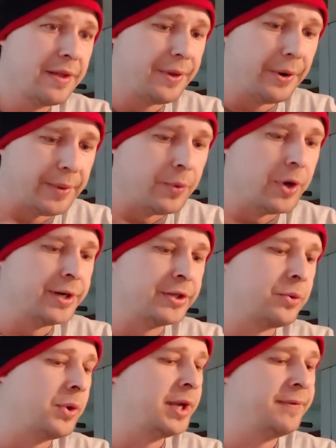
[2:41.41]

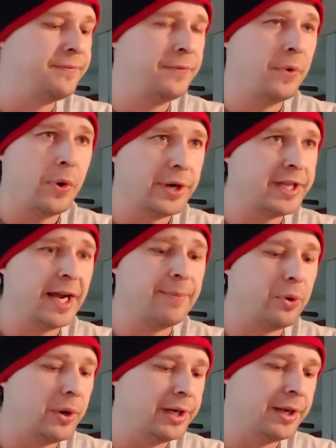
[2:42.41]
31-24 at that
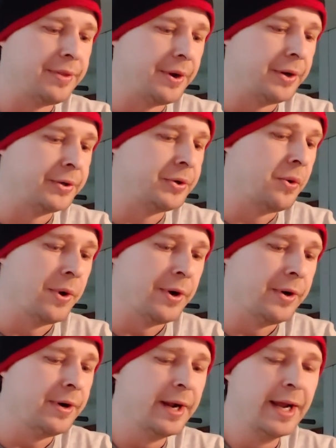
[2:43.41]
point in the third
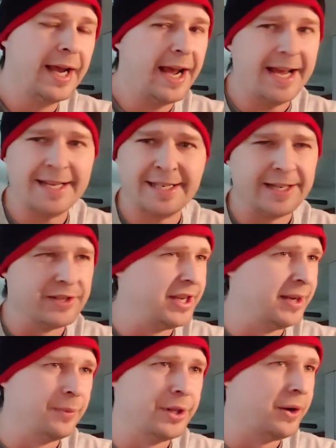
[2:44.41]
quarter. Haskins
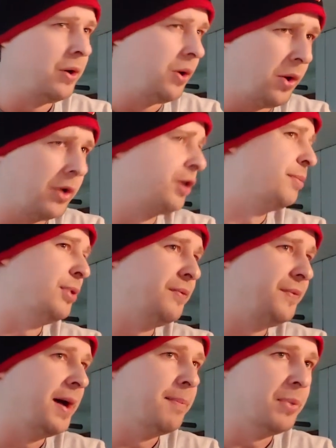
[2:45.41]
in with a horrible
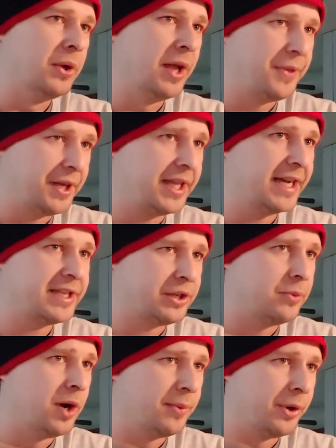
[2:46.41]
fumble. I think that's
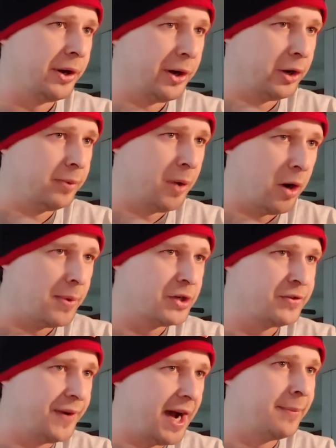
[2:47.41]
the one where Herb
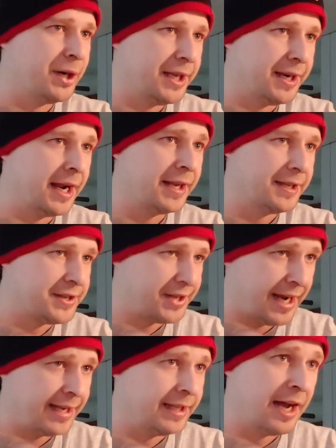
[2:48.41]
almost vomited on the
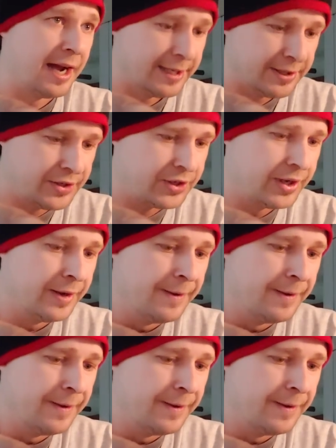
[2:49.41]
sidelines.